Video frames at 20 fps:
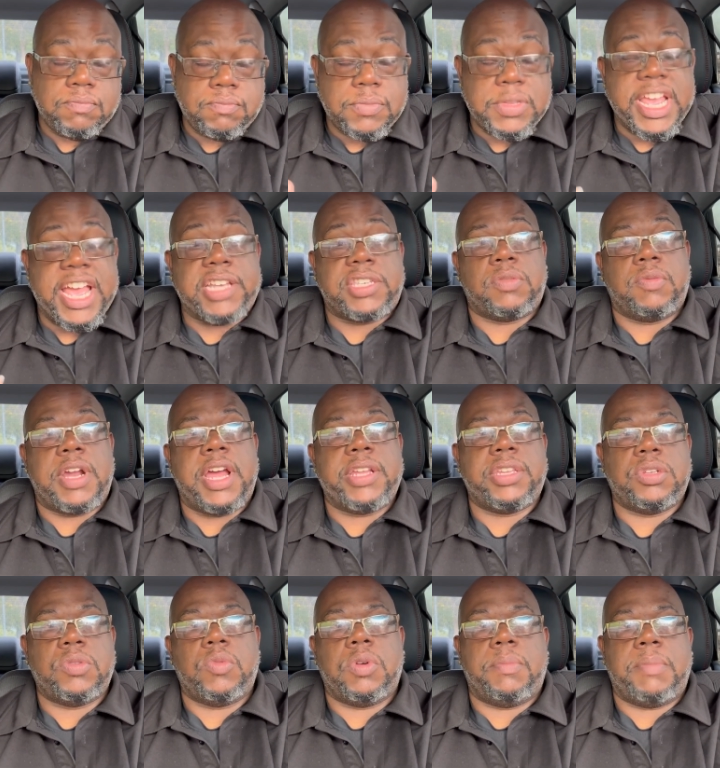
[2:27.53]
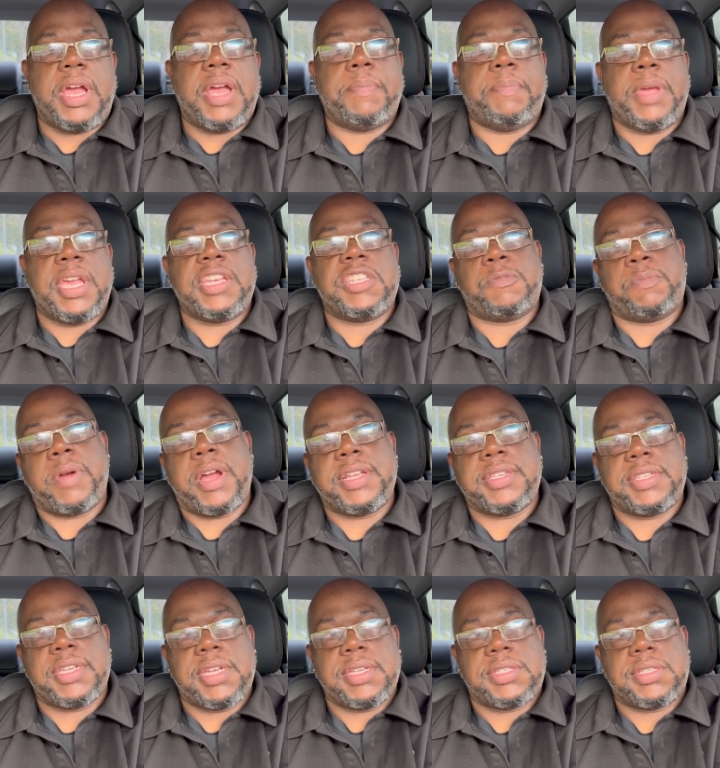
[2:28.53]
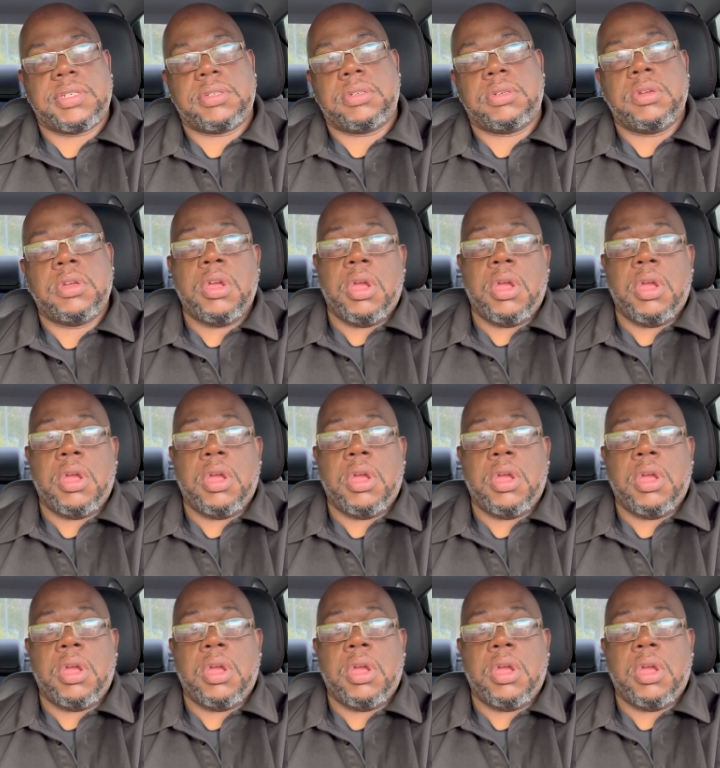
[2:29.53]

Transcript: That's what I do with my bass processor